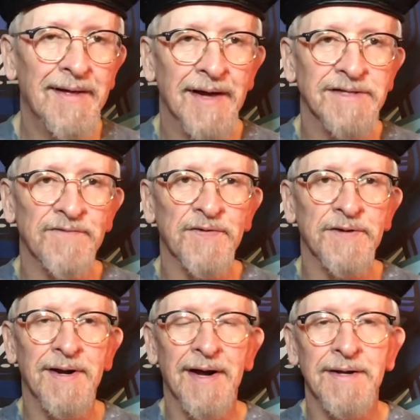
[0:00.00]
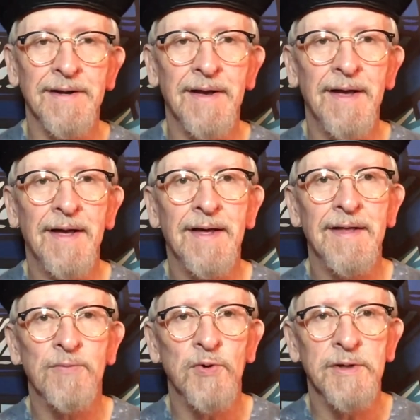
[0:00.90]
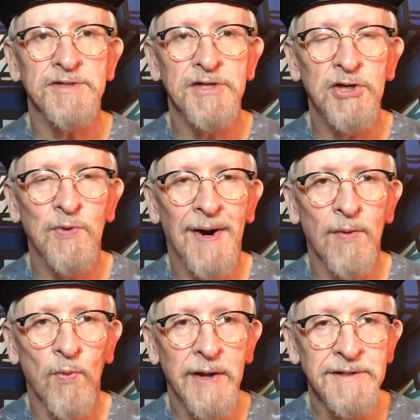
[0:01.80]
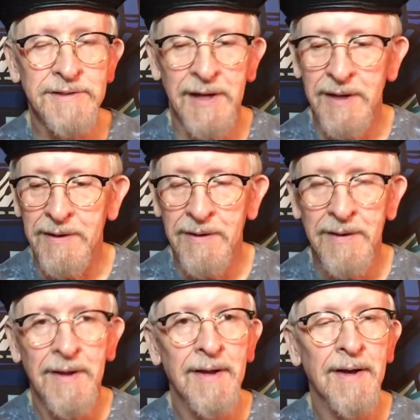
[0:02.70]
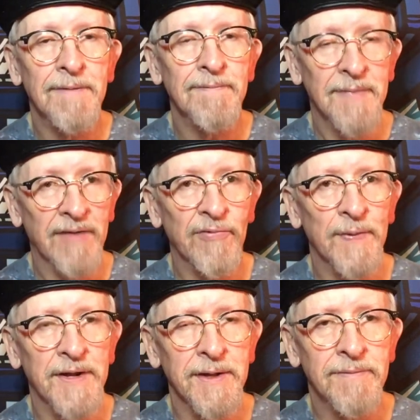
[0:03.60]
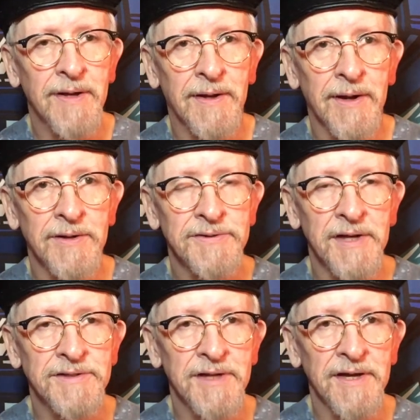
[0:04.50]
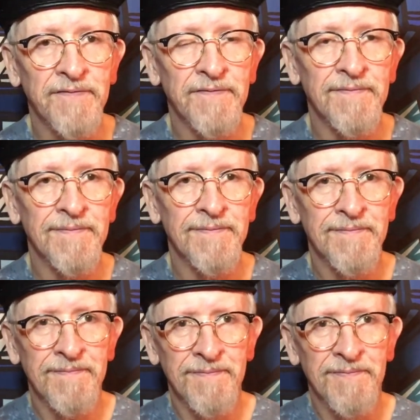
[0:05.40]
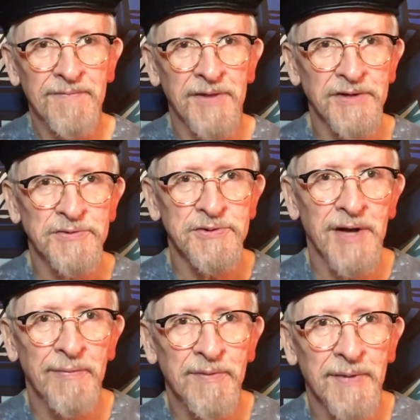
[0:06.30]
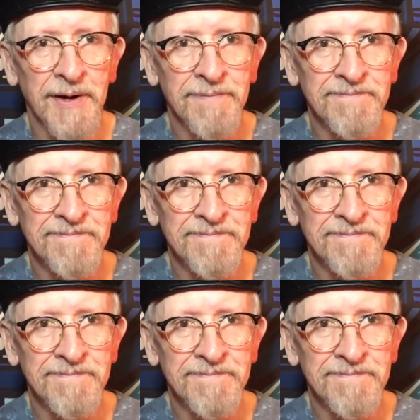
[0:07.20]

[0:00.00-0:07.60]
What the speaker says: That's it for tonight. We'll see you on Wednesday. Everybody take care, stay safe. Thanks for stopping by.